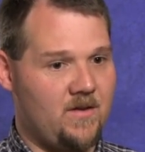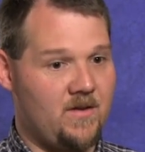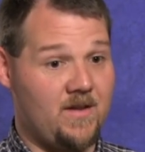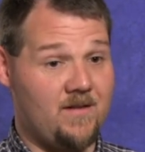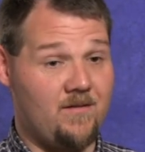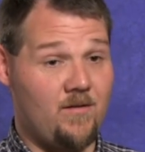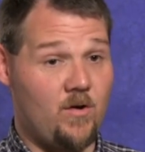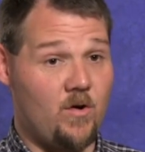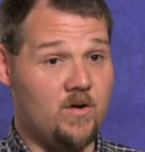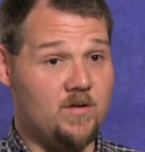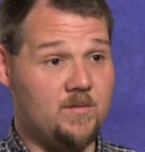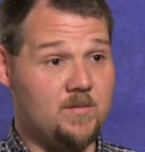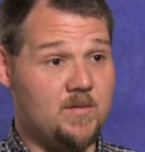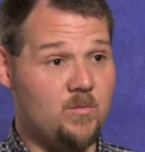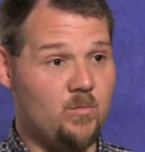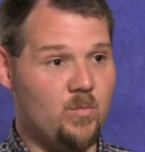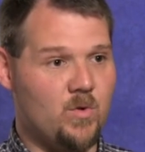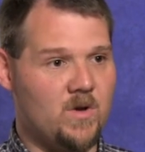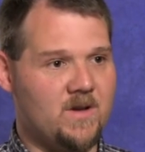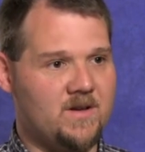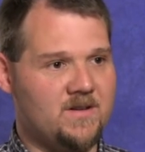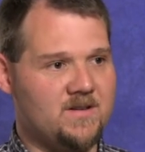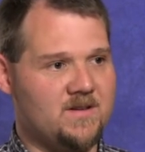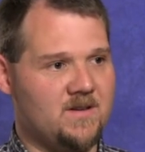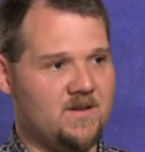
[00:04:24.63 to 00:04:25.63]
They've always been
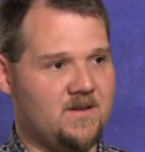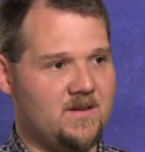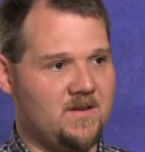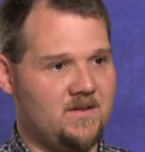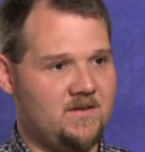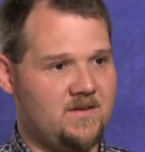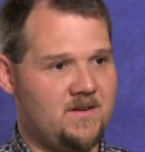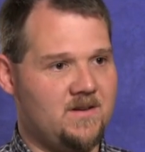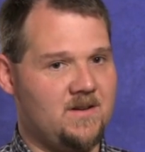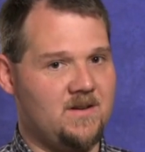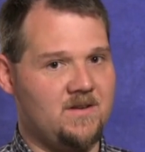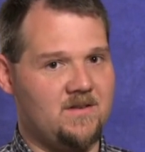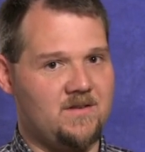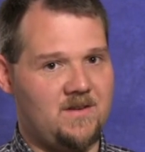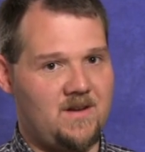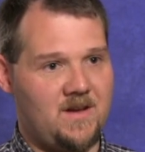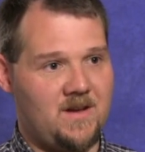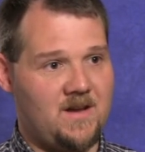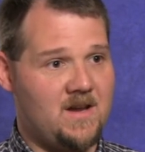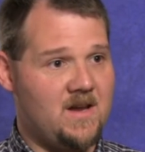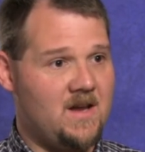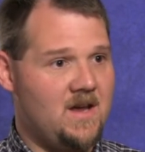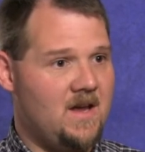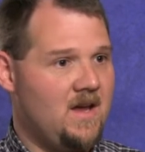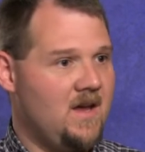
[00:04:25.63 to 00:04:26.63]
willing to listen and
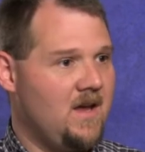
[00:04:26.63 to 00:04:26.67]
say